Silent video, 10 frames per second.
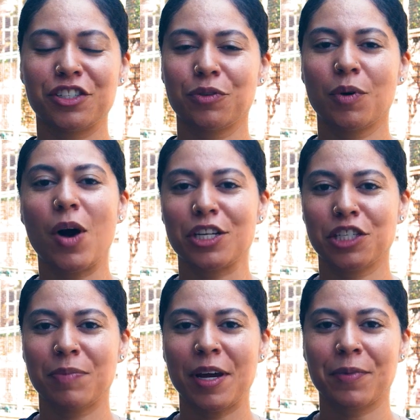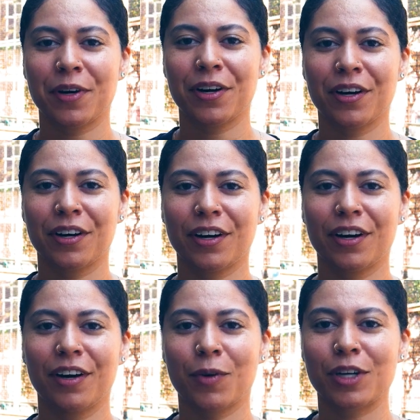to do a washi paper
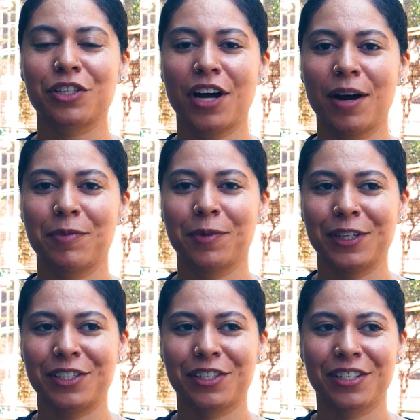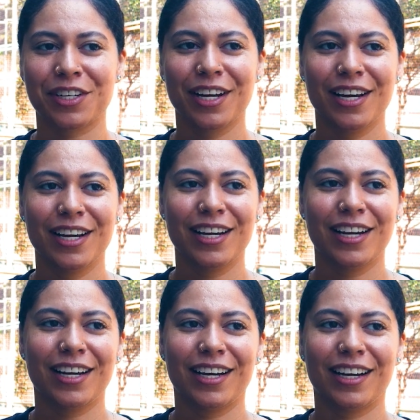workshop, which
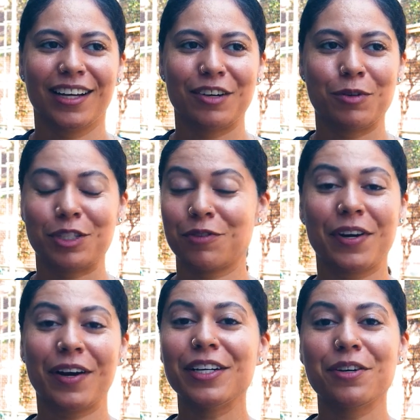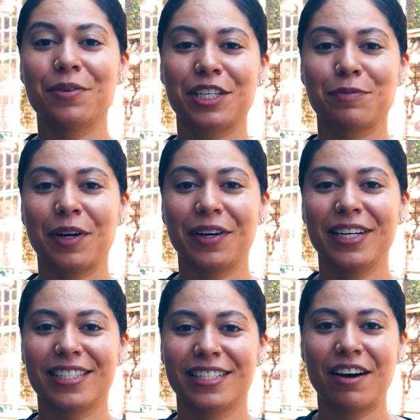was a very new
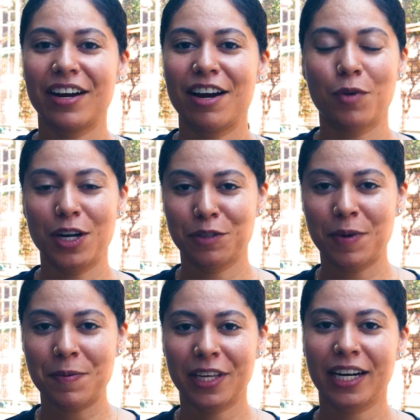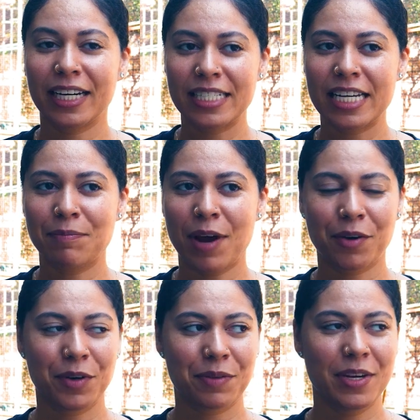experience, and now I have washi paper that I can take
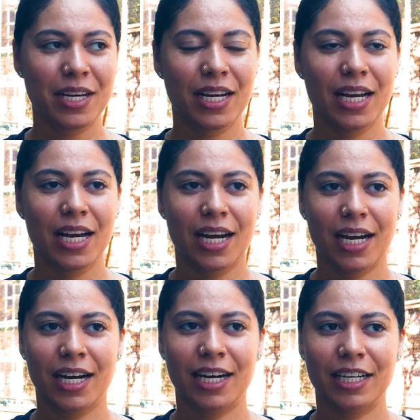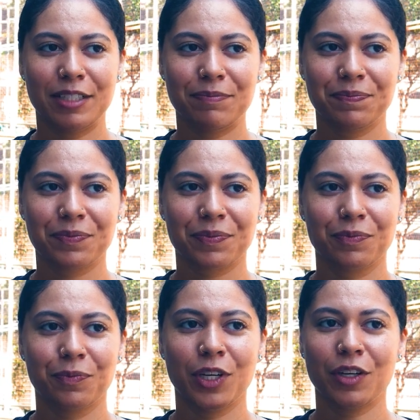back with me.
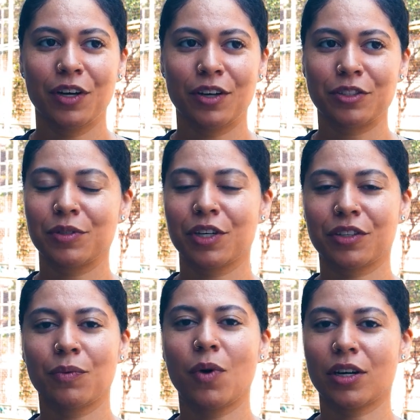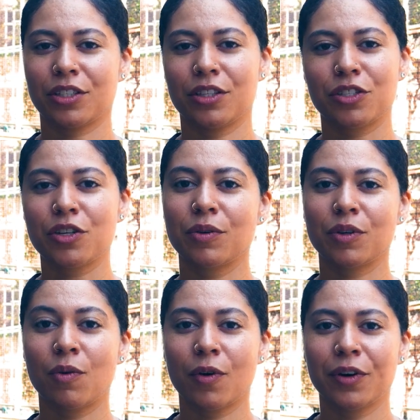We also took the walk to the stone
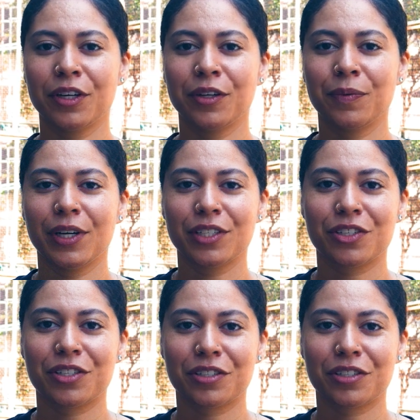quarry, which